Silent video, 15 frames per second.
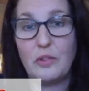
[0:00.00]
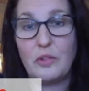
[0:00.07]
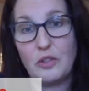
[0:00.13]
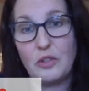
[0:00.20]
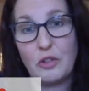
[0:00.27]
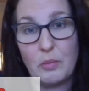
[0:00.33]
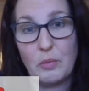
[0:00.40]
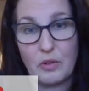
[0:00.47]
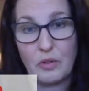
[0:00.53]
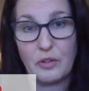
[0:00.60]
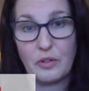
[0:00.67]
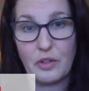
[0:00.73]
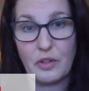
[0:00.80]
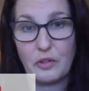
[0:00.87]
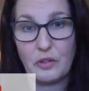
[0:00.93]
if you do come
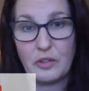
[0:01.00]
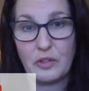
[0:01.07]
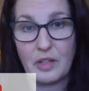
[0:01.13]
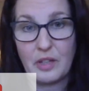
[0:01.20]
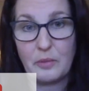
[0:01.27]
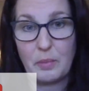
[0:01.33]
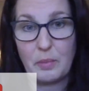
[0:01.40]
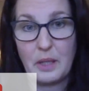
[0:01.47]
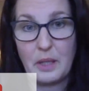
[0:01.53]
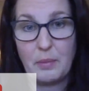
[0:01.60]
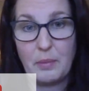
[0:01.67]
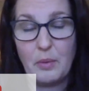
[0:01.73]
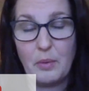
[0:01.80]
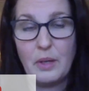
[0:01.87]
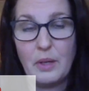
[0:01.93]
across those types of
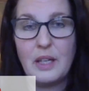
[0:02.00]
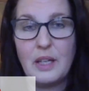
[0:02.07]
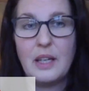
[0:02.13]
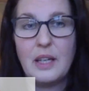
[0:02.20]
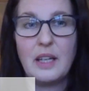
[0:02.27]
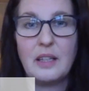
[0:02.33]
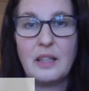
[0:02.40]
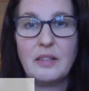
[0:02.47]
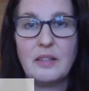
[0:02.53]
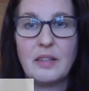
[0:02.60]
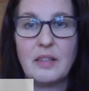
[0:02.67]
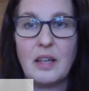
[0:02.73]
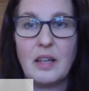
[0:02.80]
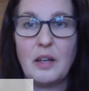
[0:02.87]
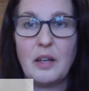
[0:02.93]
people,
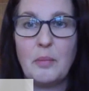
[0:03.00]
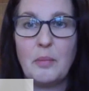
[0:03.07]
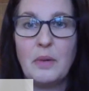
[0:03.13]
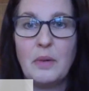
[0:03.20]
is